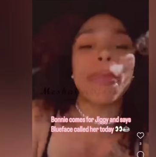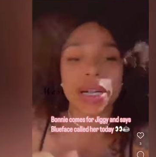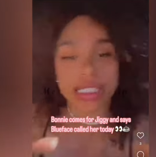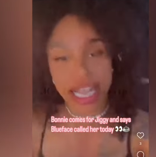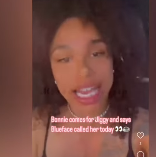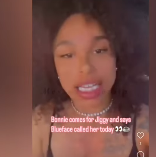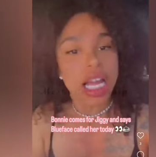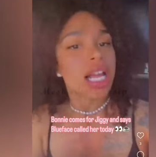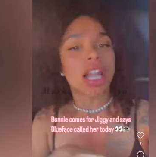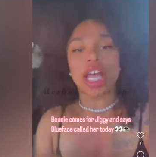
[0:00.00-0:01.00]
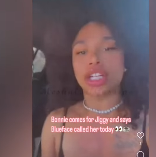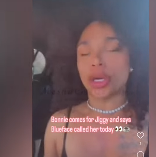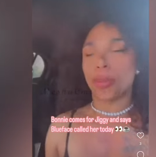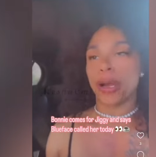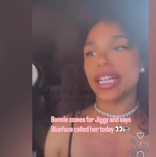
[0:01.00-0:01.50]
pretend like
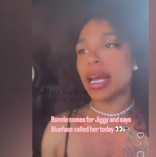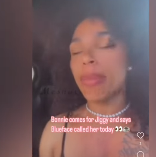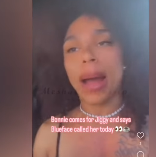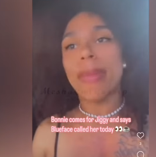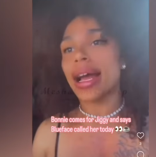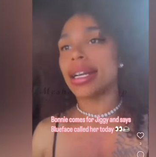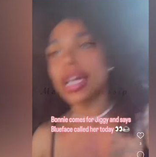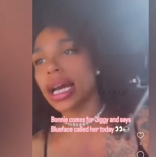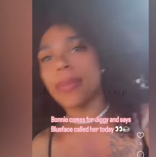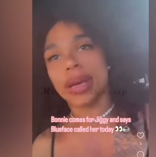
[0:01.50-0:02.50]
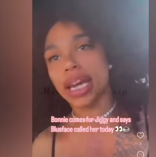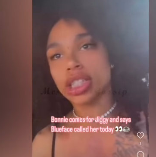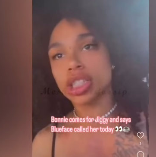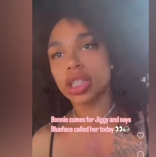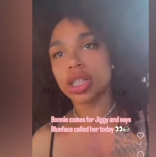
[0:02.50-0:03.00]
you're pregnant by my nigga,
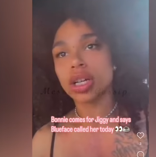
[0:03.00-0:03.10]
bitch.